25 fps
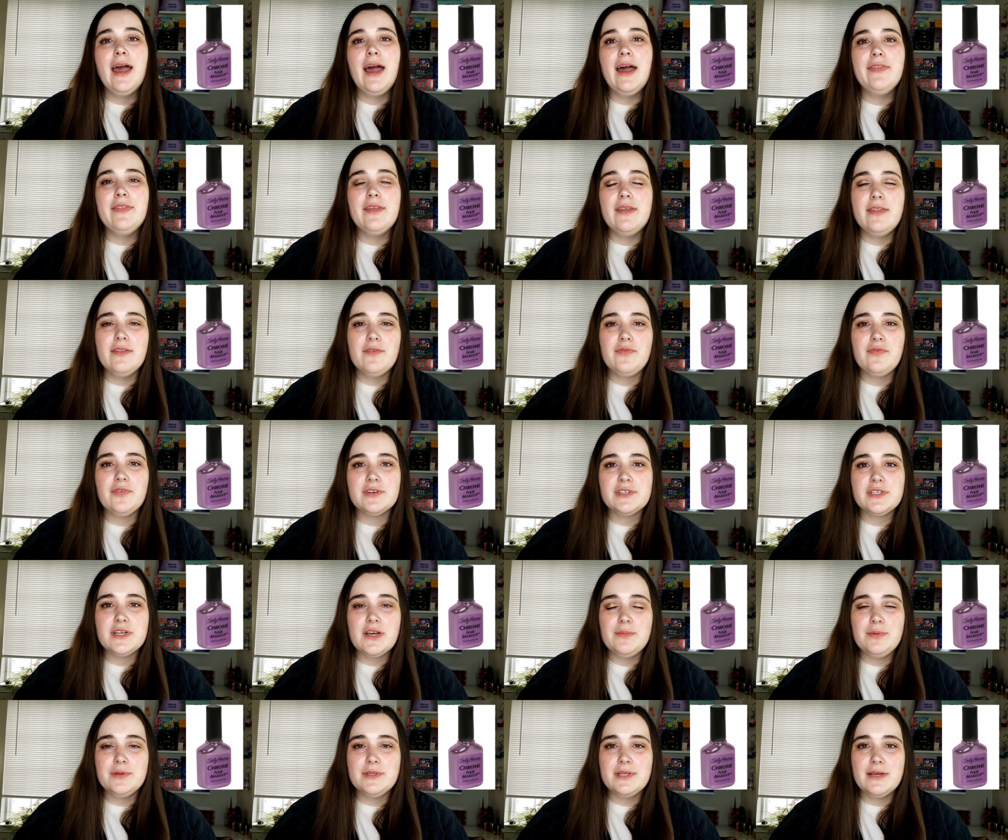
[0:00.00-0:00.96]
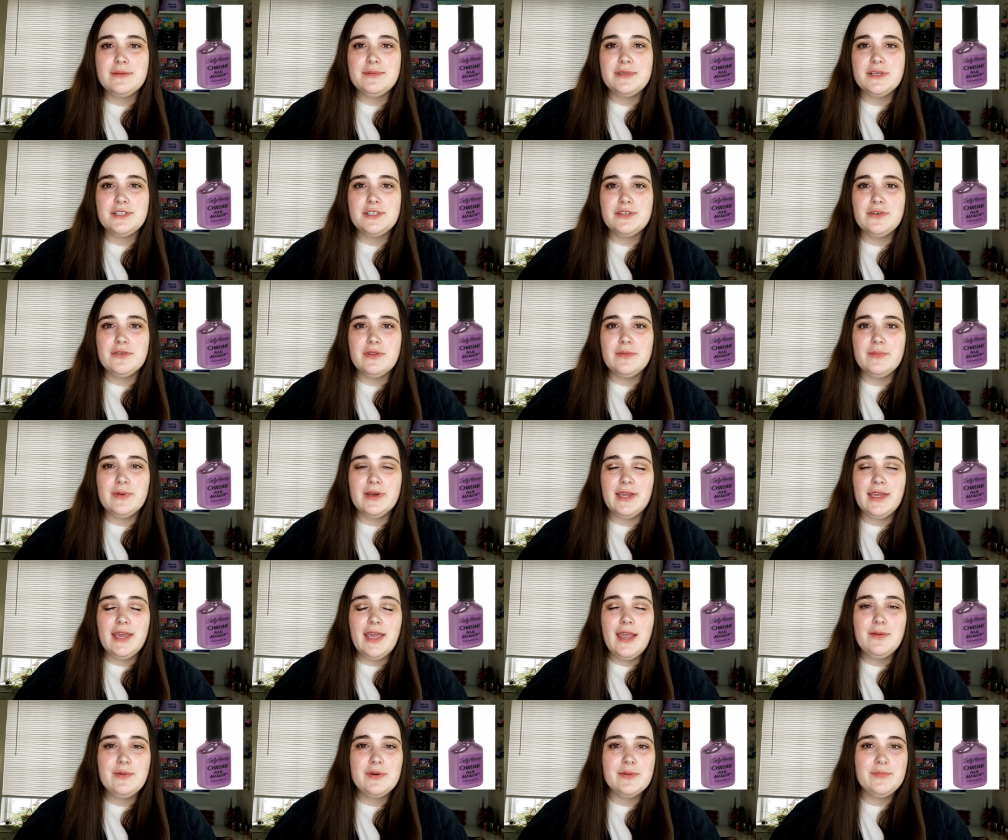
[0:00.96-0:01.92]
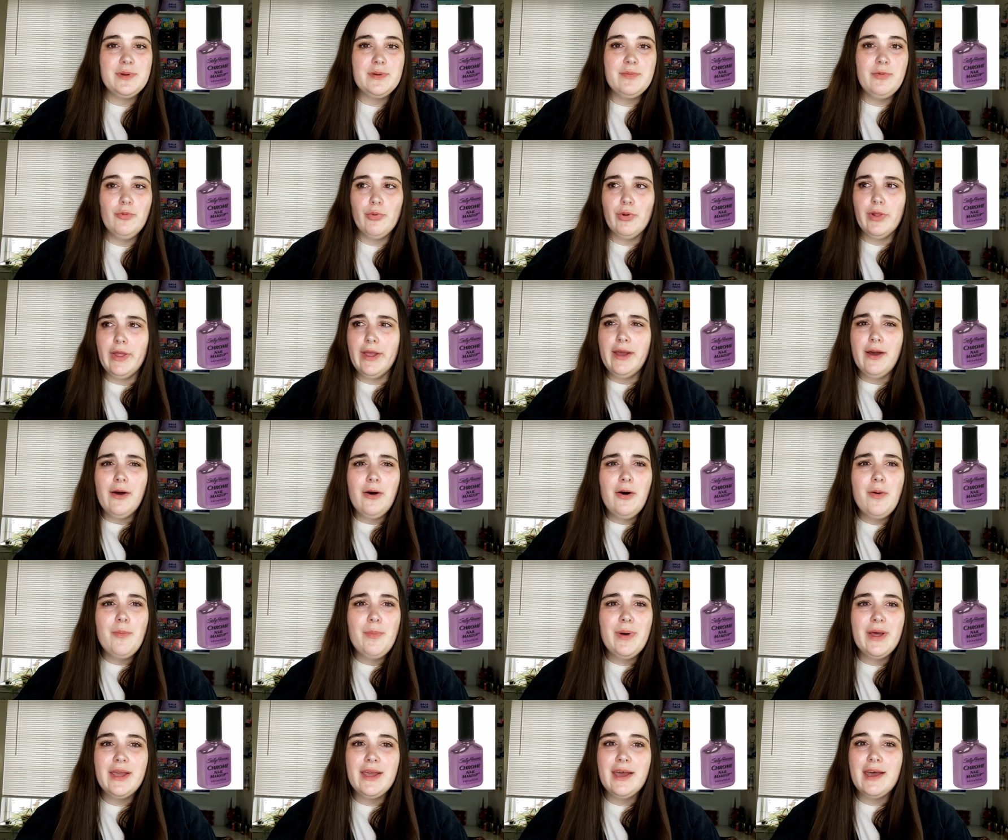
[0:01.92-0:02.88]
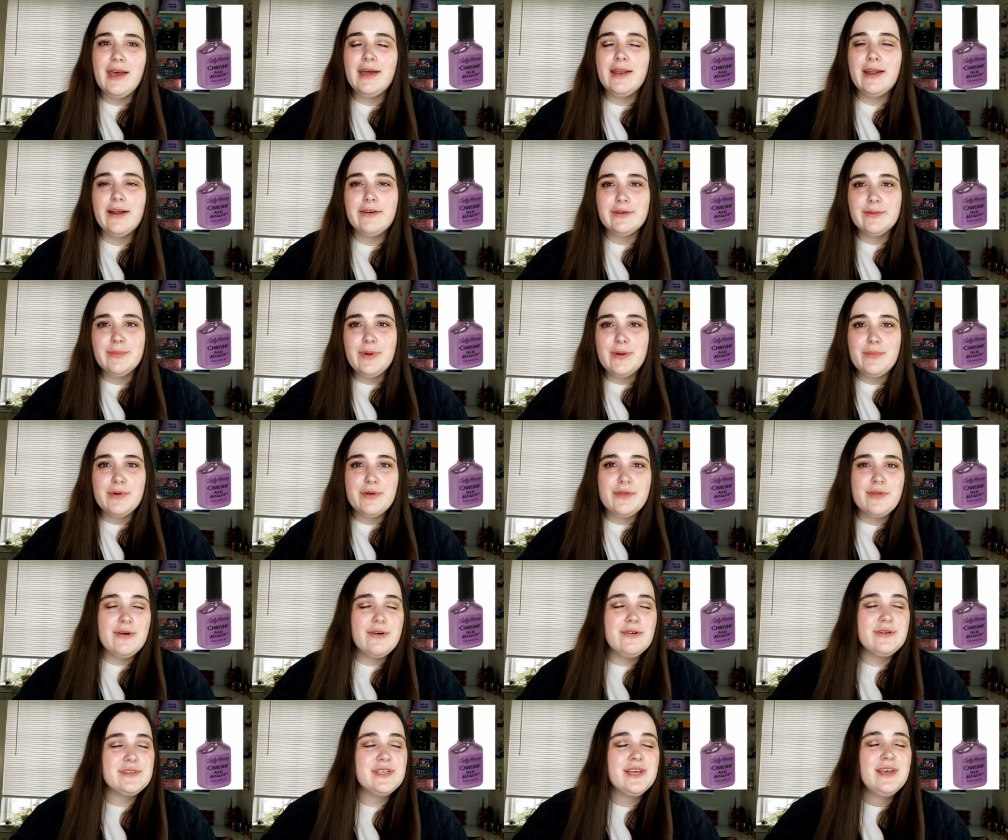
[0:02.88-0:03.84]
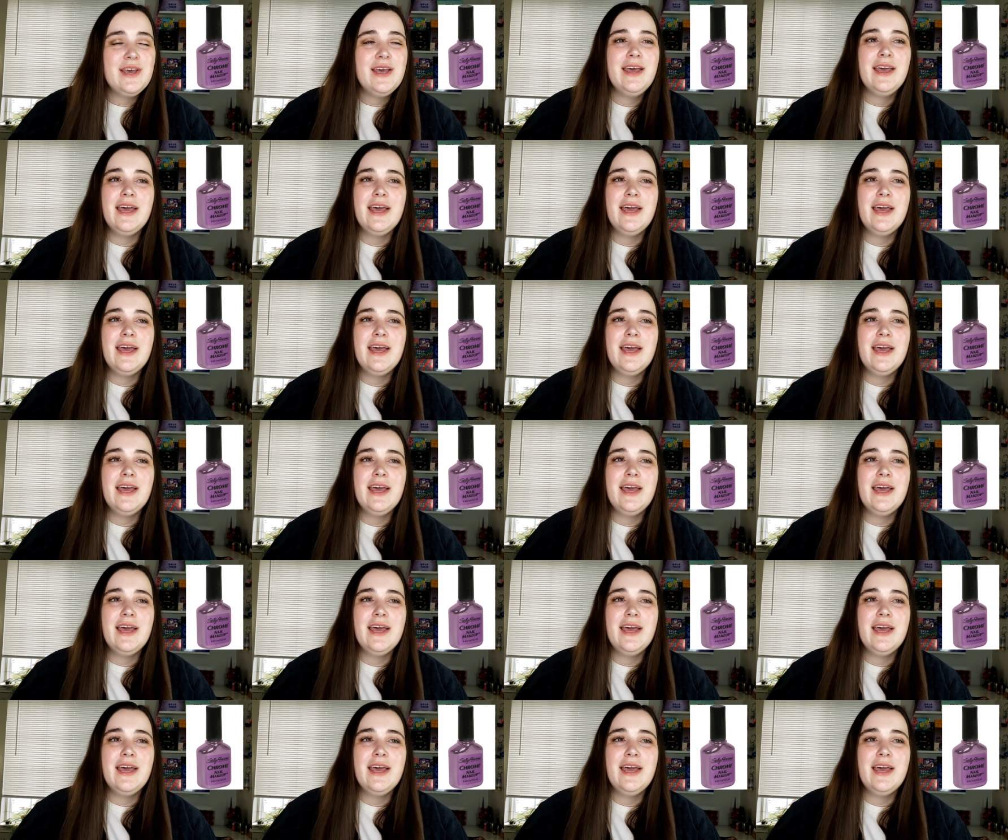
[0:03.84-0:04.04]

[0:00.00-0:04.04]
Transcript: And then the first couple times I showed them on camera, people were like, oh my God, I remember those.